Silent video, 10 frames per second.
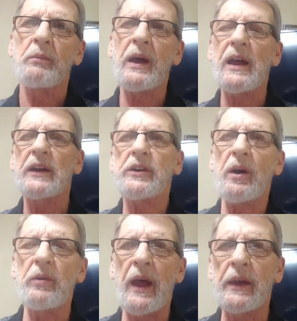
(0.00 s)
by a
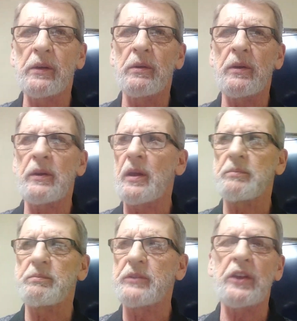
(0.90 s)
coat hanger in
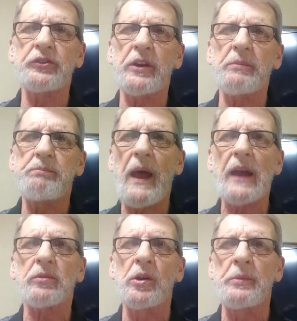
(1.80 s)
a dingy
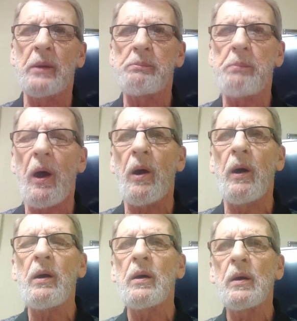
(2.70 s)
back room in a
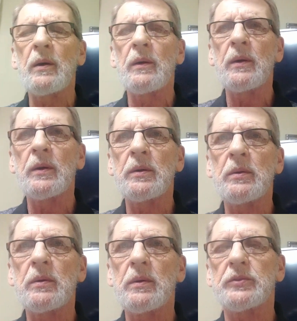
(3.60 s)
bar,
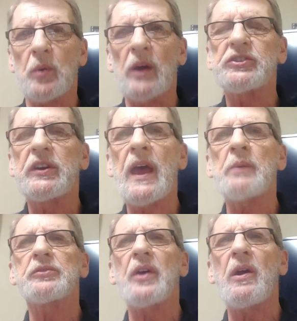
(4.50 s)
it's what she
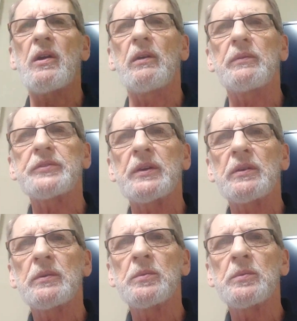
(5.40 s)
damn deserves.